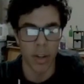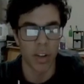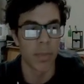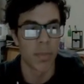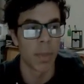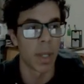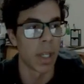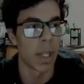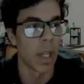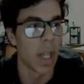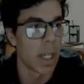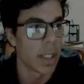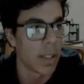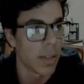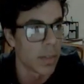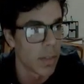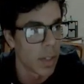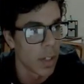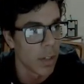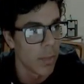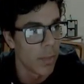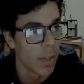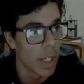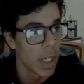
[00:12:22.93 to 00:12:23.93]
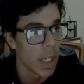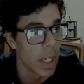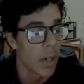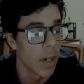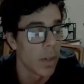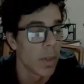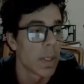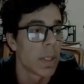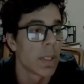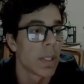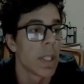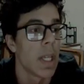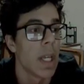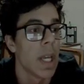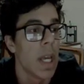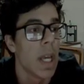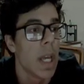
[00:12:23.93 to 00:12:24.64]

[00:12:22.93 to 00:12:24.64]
been lots of good videos